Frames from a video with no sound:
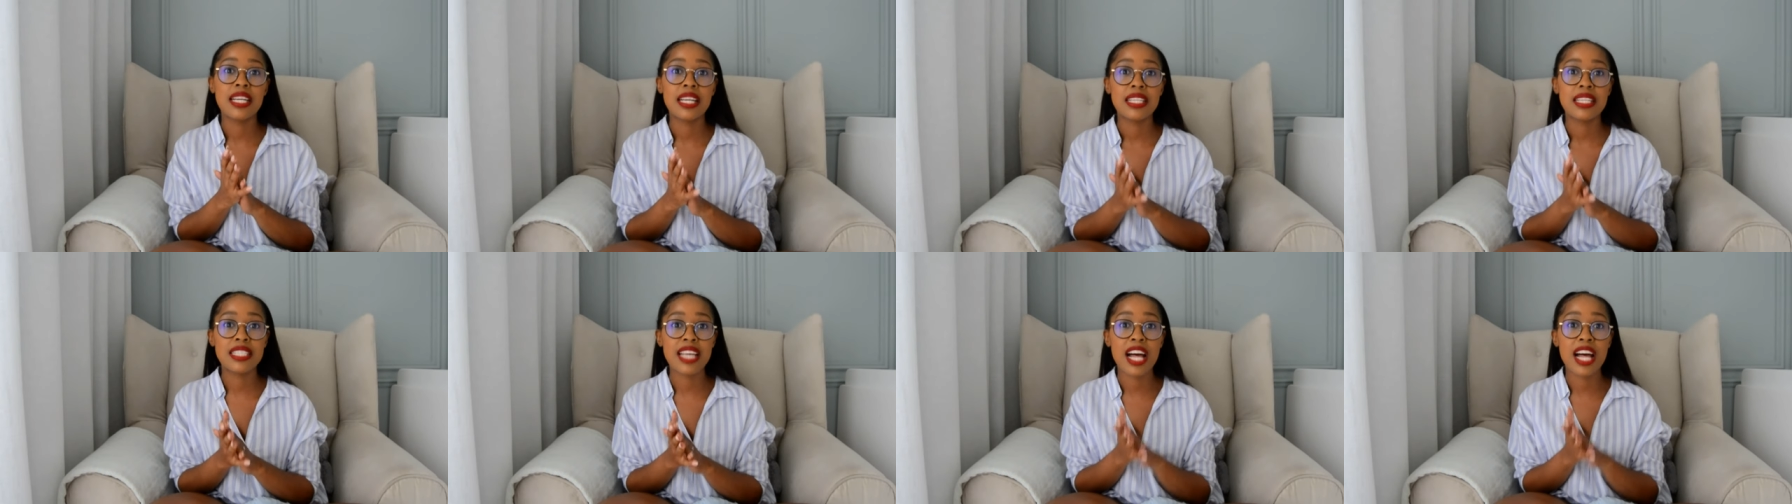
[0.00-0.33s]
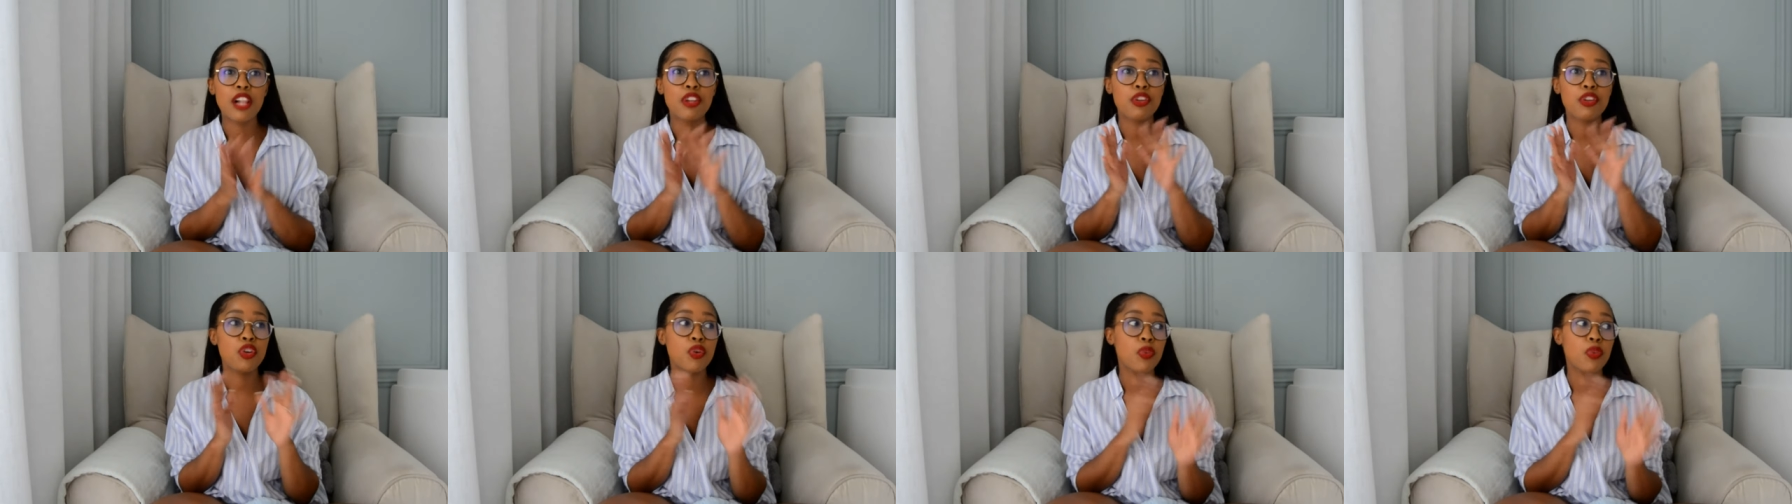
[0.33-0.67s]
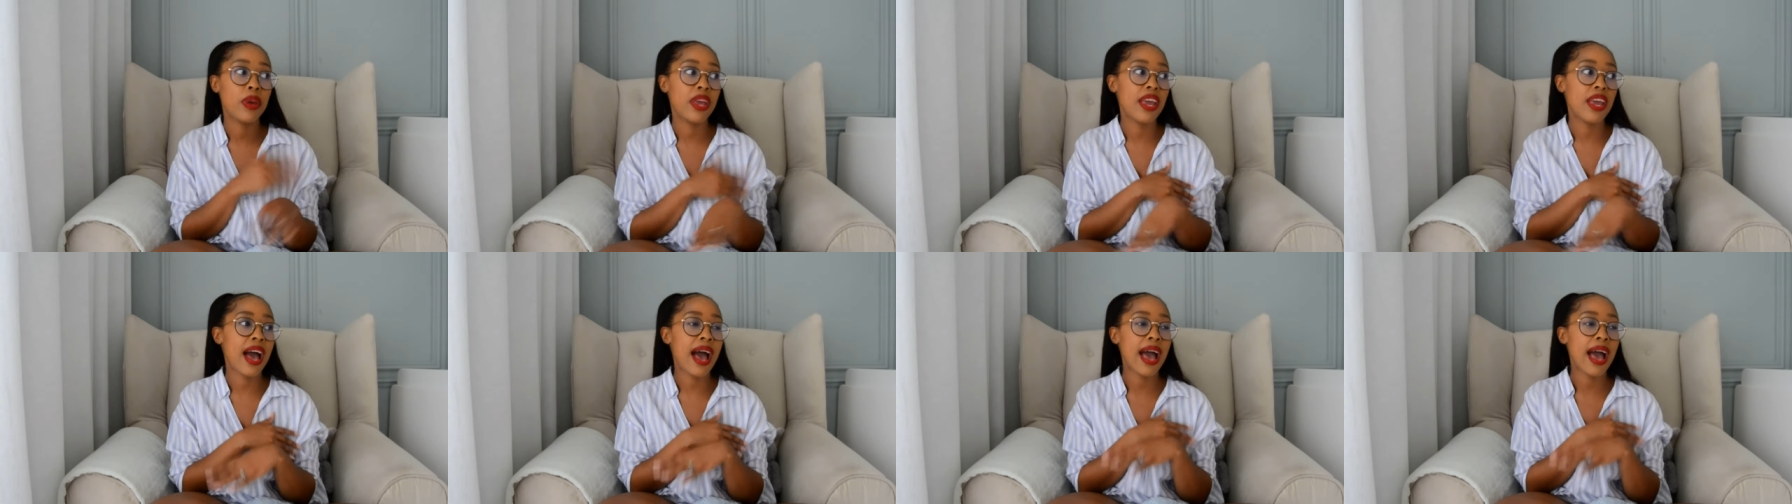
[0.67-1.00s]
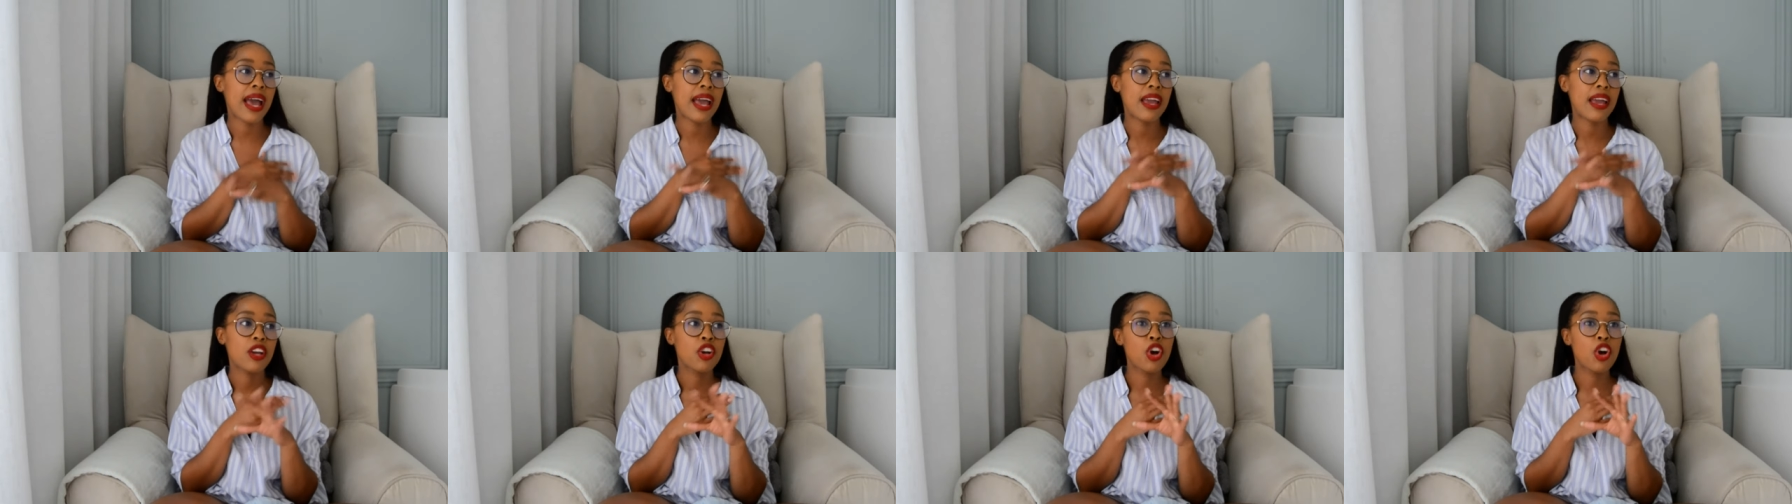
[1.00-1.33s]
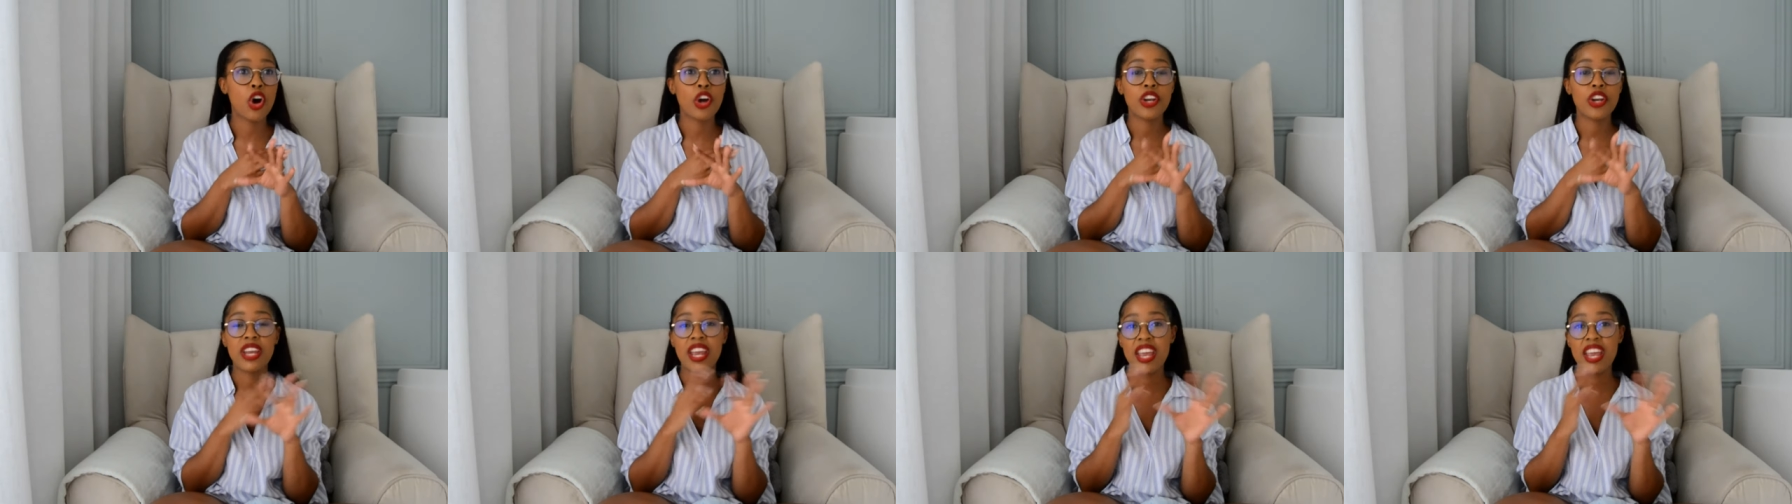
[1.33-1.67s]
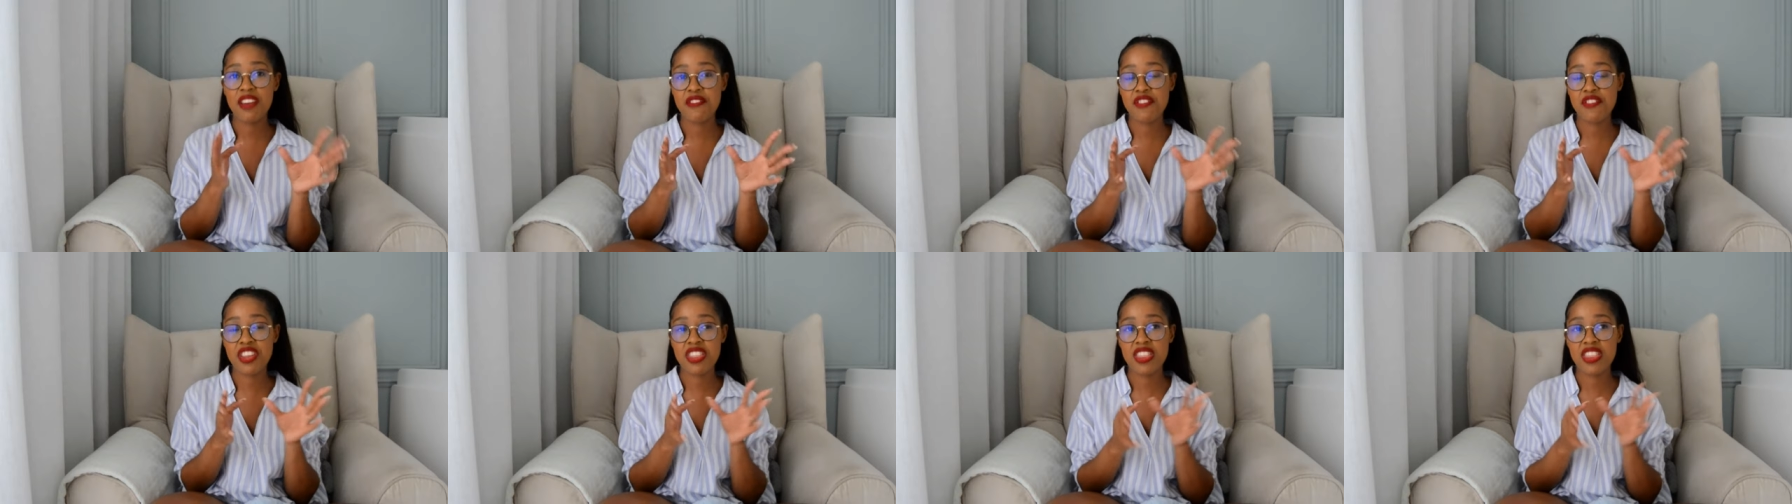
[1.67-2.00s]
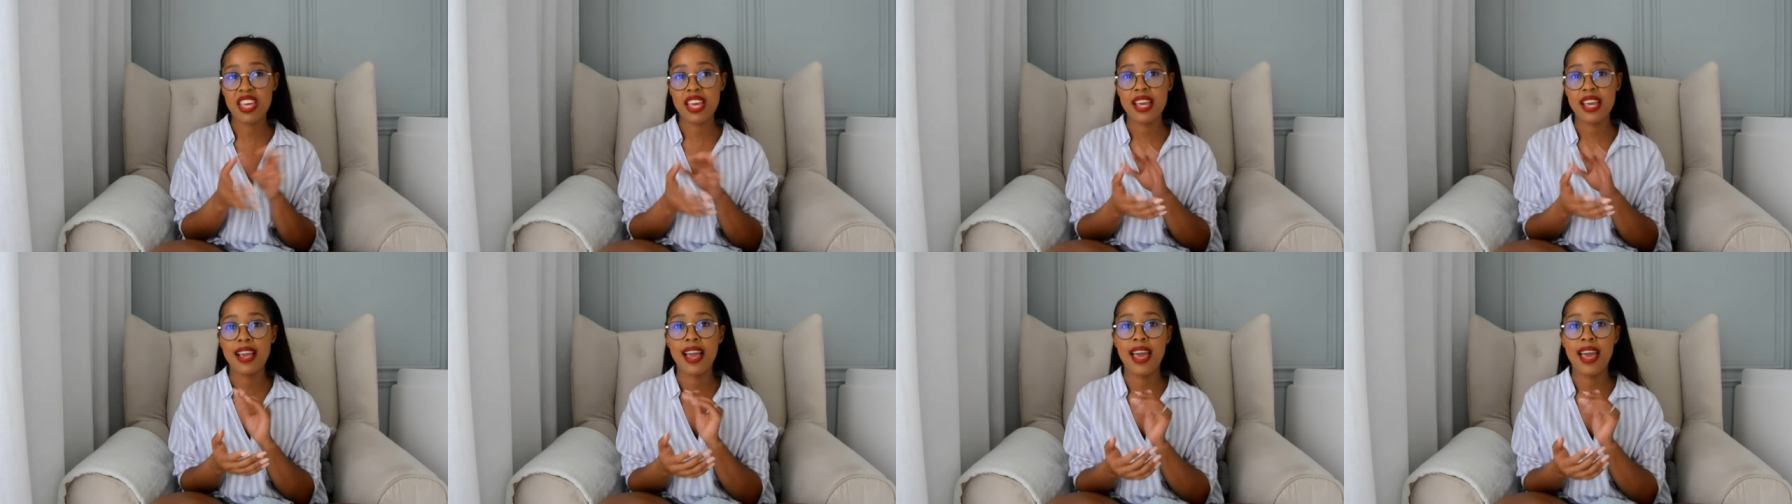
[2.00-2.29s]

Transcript: tell you where I got everything.